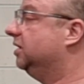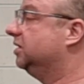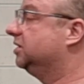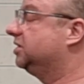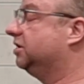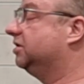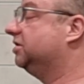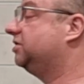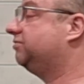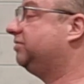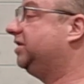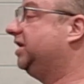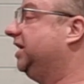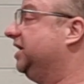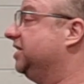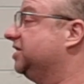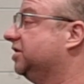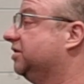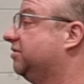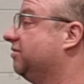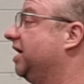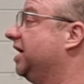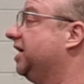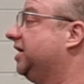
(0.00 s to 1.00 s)
So it really is
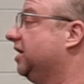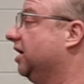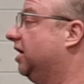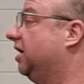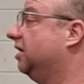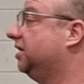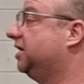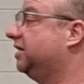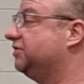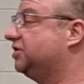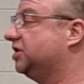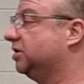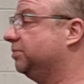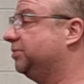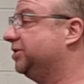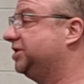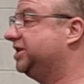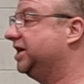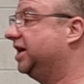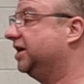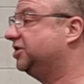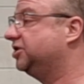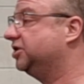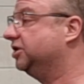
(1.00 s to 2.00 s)
a great guard, gives you the
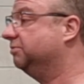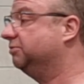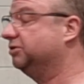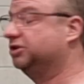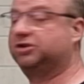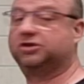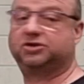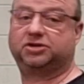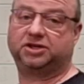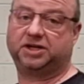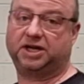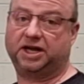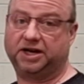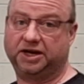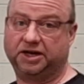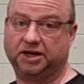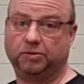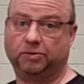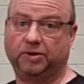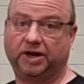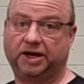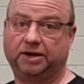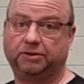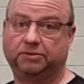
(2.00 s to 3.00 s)
protection, but doesn't get in
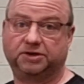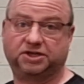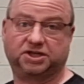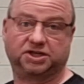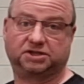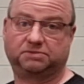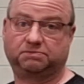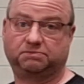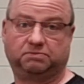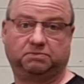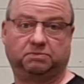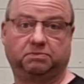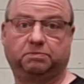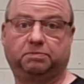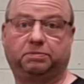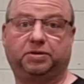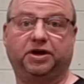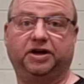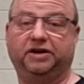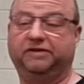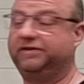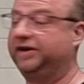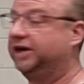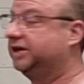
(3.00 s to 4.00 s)
the way, which is
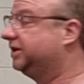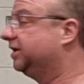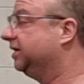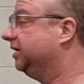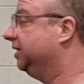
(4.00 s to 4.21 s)
perfect.